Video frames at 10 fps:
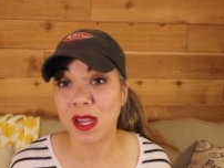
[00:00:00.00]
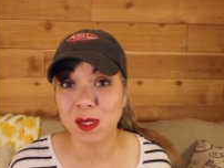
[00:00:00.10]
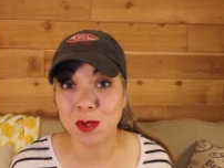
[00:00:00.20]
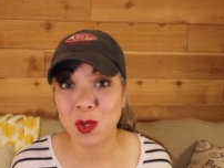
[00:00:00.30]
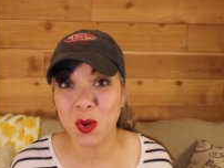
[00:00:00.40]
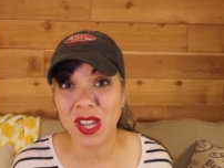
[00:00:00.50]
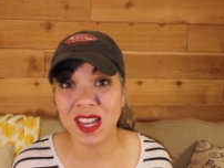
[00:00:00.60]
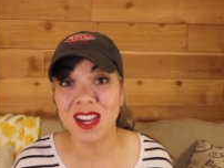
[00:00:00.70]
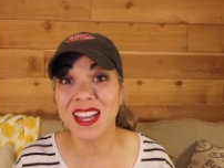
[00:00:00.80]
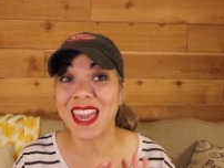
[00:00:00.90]
respiratory
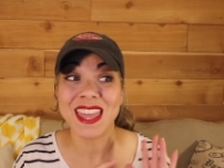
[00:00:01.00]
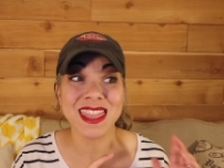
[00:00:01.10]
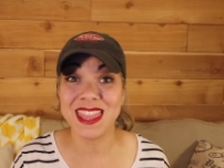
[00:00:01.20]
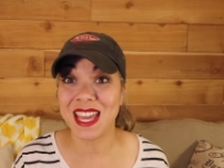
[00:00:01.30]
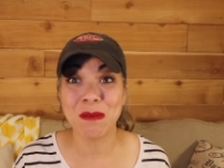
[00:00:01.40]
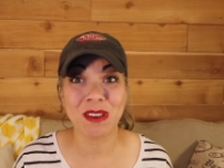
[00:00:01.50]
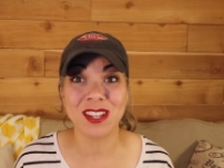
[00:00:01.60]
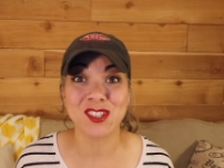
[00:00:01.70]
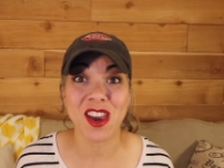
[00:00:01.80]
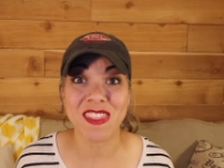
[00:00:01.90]
gunk, and then I'm
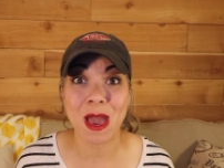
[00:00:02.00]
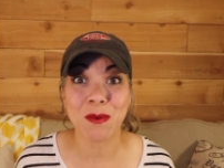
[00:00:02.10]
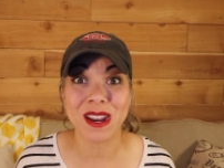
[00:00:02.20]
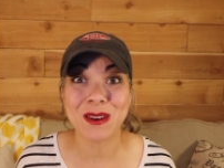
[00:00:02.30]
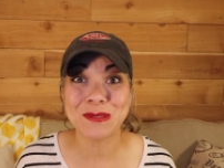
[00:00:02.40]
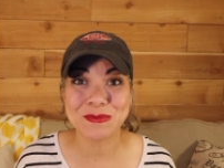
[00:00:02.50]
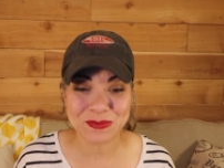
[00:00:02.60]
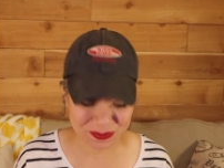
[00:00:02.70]
gonna try that one out.